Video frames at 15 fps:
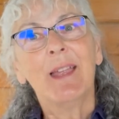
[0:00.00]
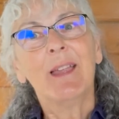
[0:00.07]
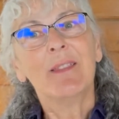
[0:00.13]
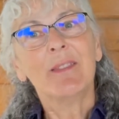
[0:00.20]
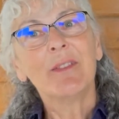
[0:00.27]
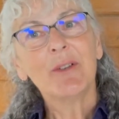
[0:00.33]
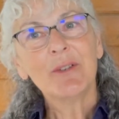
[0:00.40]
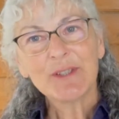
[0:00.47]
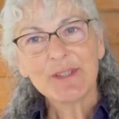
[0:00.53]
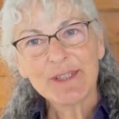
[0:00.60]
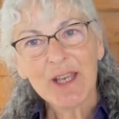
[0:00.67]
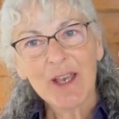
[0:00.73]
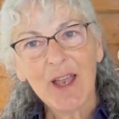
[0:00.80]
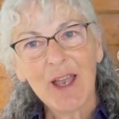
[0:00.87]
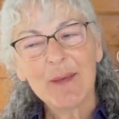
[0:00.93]
Those
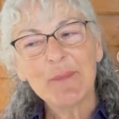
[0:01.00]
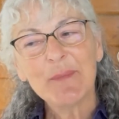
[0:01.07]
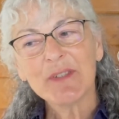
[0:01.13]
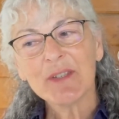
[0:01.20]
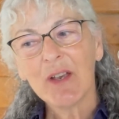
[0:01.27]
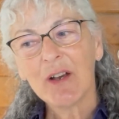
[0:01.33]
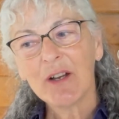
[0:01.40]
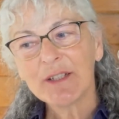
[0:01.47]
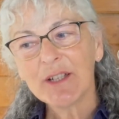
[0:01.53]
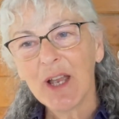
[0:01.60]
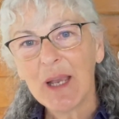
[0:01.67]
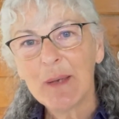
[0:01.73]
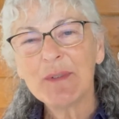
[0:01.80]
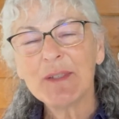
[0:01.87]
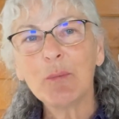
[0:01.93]
times are
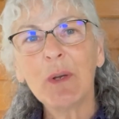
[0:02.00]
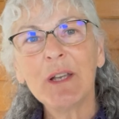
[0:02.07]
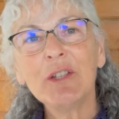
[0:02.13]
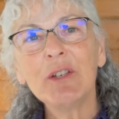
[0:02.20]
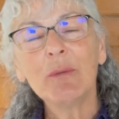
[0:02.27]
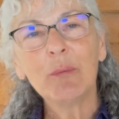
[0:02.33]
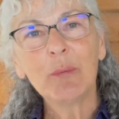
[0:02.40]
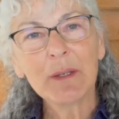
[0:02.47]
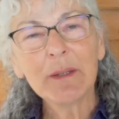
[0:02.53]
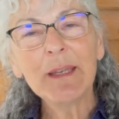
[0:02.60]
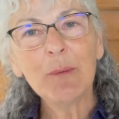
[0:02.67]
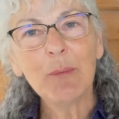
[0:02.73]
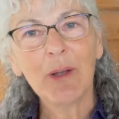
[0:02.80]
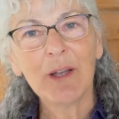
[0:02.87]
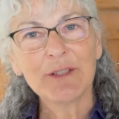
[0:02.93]
times when you
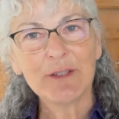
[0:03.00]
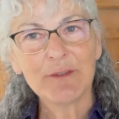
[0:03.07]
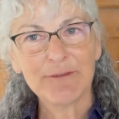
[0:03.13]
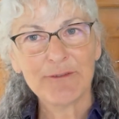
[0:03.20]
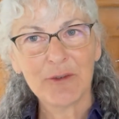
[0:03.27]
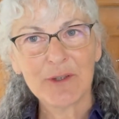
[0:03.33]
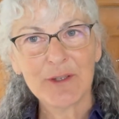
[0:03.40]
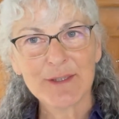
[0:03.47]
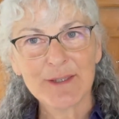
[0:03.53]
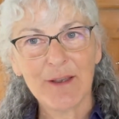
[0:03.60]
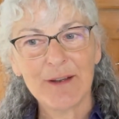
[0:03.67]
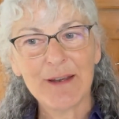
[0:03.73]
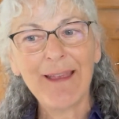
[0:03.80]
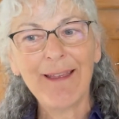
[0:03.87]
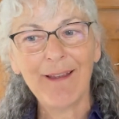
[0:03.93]
really want to focus
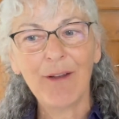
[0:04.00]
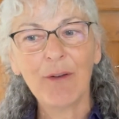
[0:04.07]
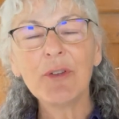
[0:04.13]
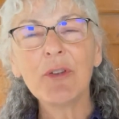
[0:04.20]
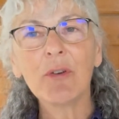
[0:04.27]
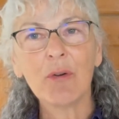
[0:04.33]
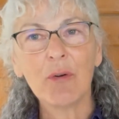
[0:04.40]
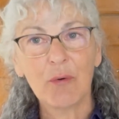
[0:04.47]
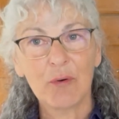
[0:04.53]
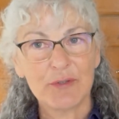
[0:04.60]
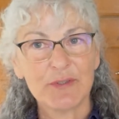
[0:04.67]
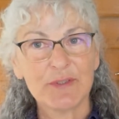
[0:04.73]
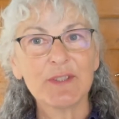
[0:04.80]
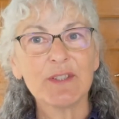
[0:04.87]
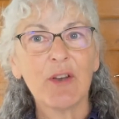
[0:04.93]
on how your
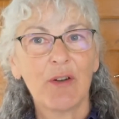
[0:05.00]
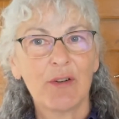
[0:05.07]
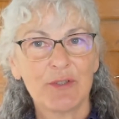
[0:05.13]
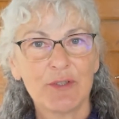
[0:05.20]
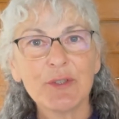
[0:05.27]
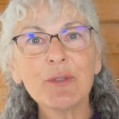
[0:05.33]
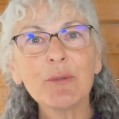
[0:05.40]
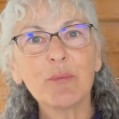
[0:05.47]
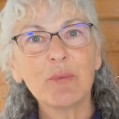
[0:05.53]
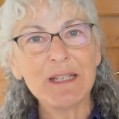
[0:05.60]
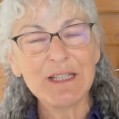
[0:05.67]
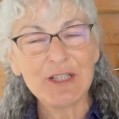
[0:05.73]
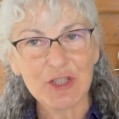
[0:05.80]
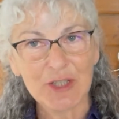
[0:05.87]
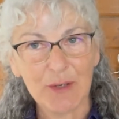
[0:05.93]
horse starts to
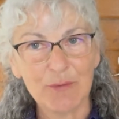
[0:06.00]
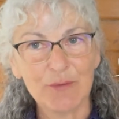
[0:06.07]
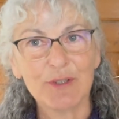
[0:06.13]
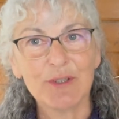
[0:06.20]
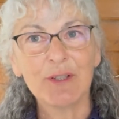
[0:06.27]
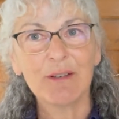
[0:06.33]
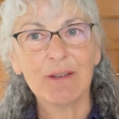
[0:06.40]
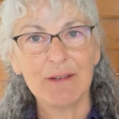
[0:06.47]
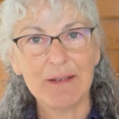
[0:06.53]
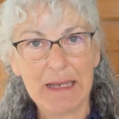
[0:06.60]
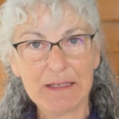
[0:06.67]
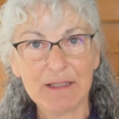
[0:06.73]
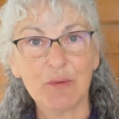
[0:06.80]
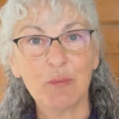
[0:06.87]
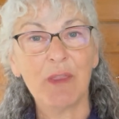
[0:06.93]
reach out to
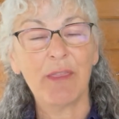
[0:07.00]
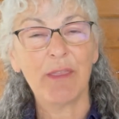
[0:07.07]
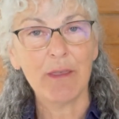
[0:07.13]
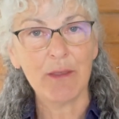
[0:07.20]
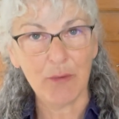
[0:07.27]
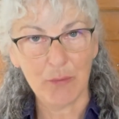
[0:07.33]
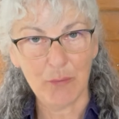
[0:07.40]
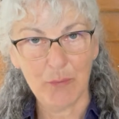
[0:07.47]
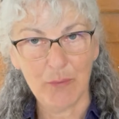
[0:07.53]
connect with you.